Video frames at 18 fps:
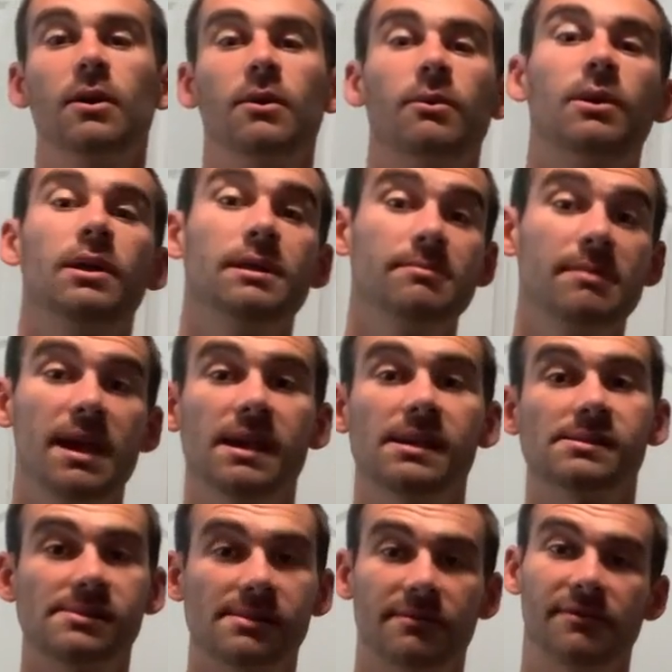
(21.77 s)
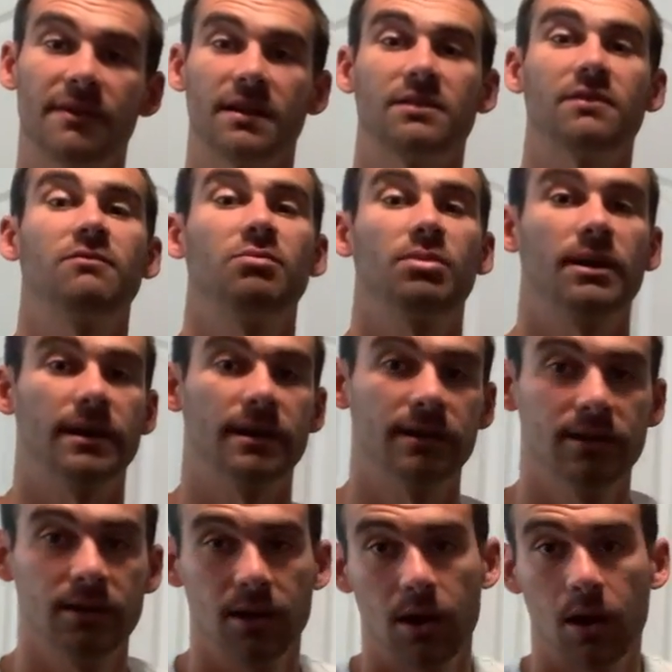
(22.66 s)
really making an effective play.
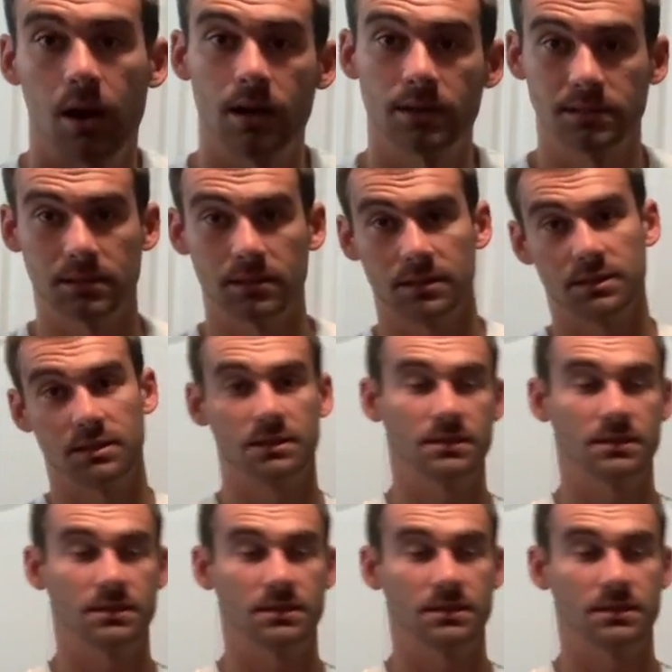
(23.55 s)
All right, so let's